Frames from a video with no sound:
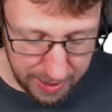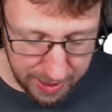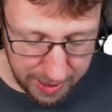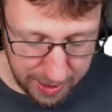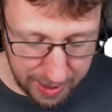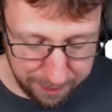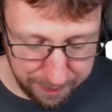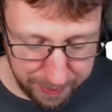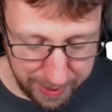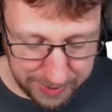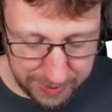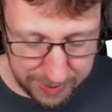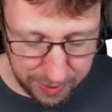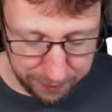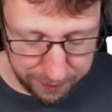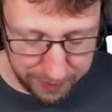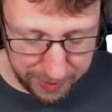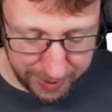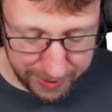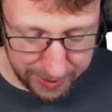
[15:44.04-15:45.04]
Capacity
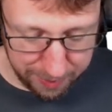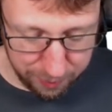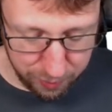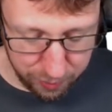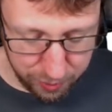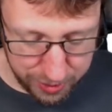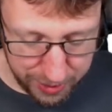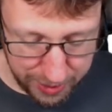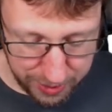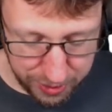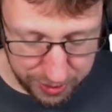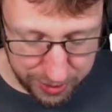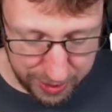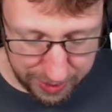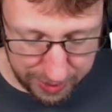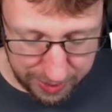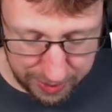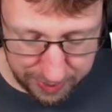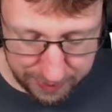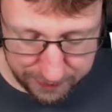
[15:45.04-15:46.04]
of the AWGN
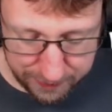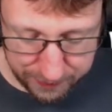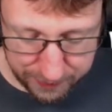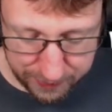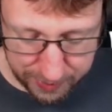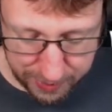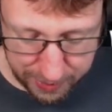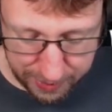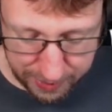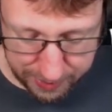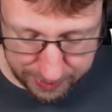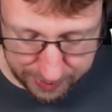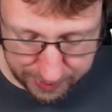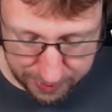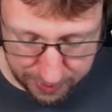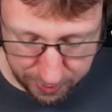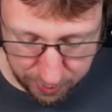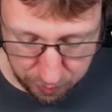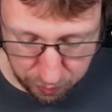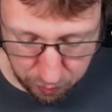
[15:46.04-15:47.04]
channel
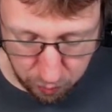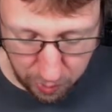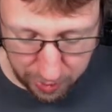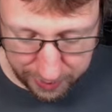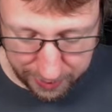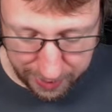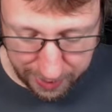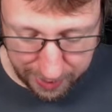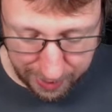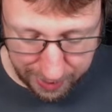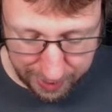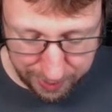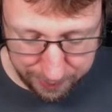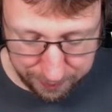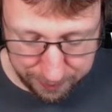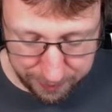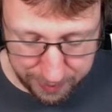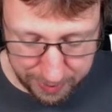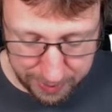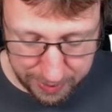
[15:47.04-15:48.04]
is
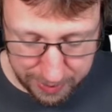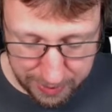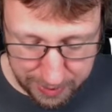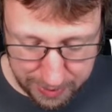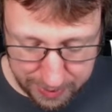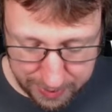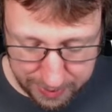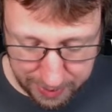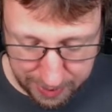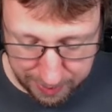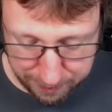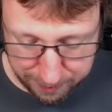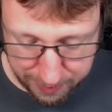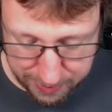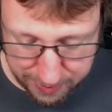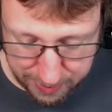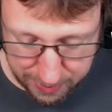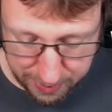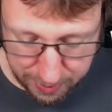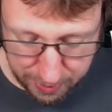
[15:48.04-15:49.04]
1/2
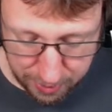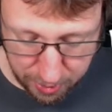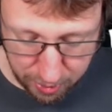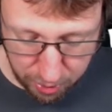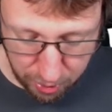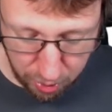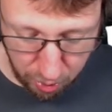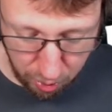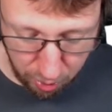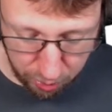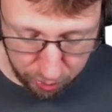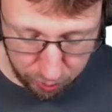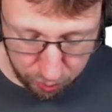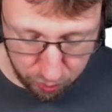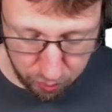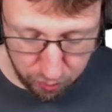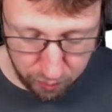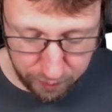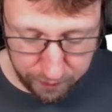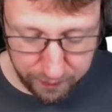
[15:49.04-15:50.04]
times log
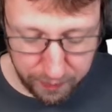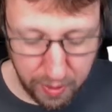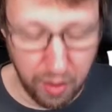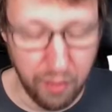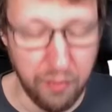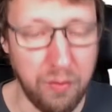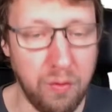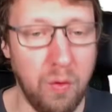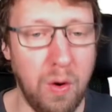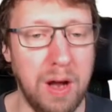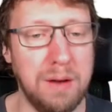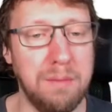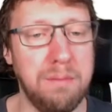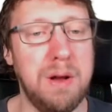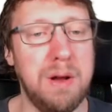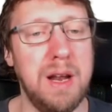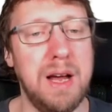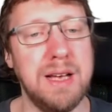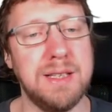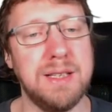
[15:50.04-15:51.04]
2 of 1
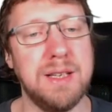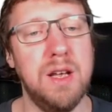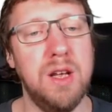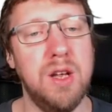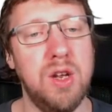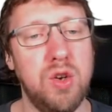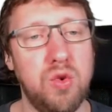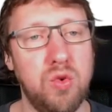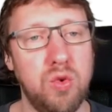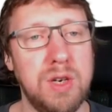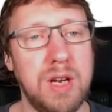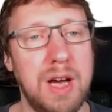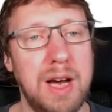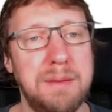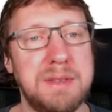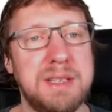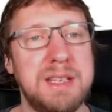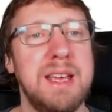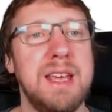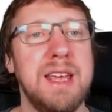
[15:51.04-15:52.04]
plus 2
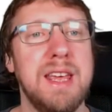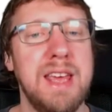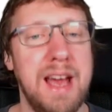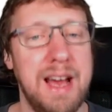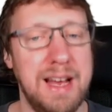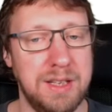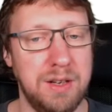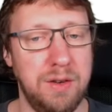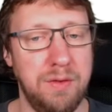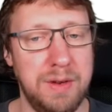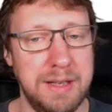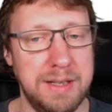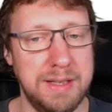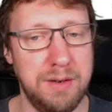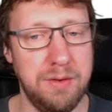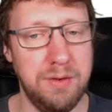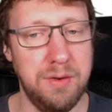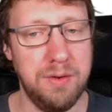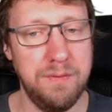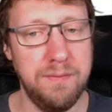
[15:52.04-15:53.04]
times ES over
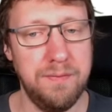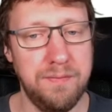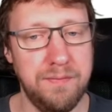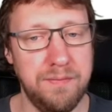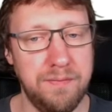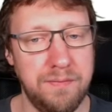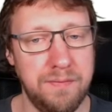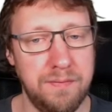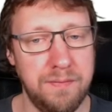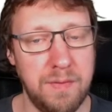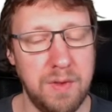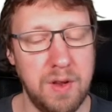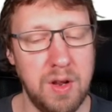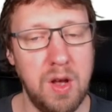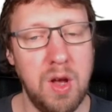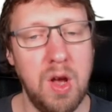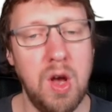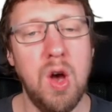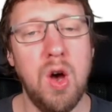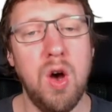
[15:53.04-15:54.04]
N0.
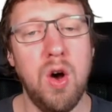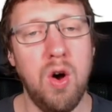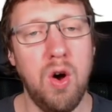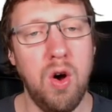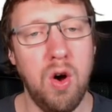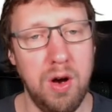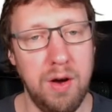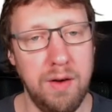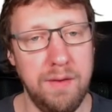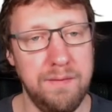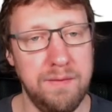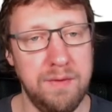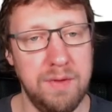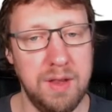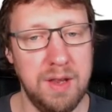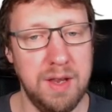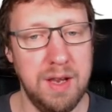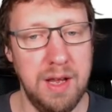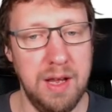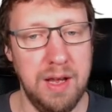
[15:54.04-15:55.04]
Or
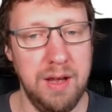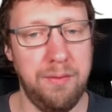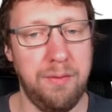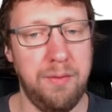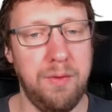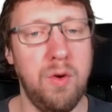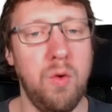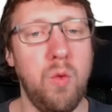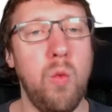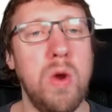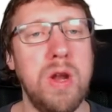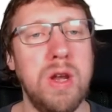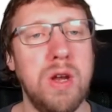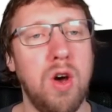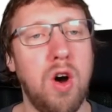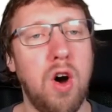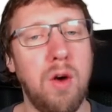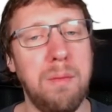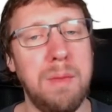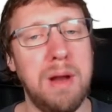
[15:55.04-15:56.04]
if we
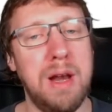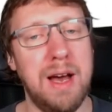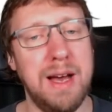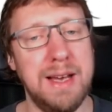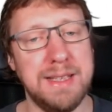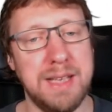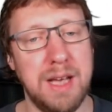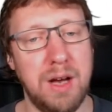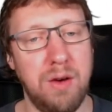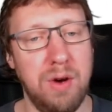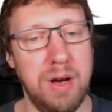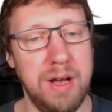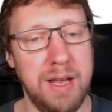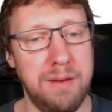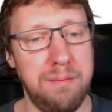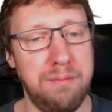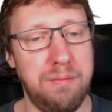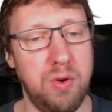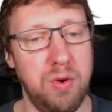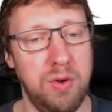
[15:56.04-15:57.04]
normalize our
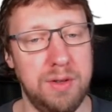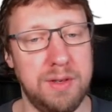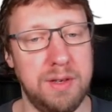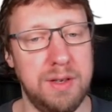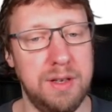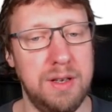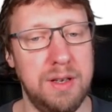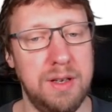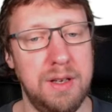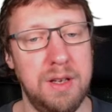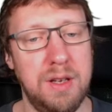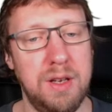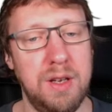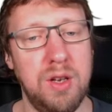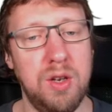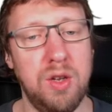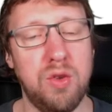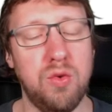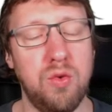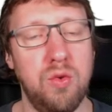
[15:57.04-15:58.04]
input
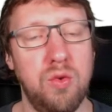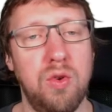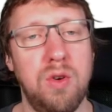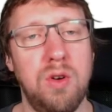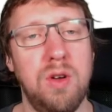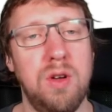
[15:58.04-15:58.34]
to